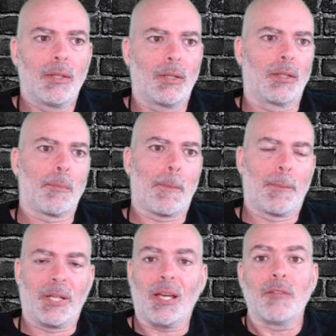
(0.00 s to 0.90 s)

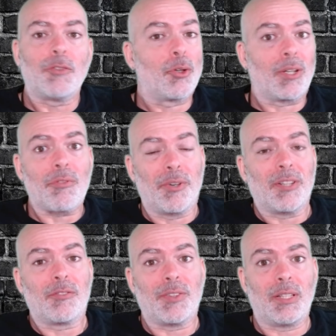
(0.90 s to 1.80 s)
But again, if you only have
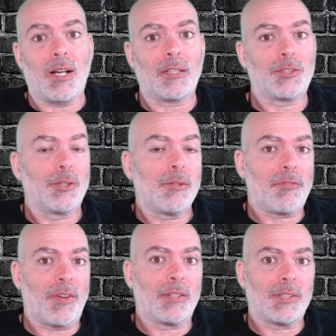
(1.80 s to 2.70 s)
$350 and you have a
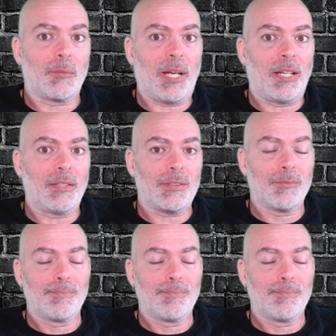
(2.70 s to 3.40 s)
Fanatec base,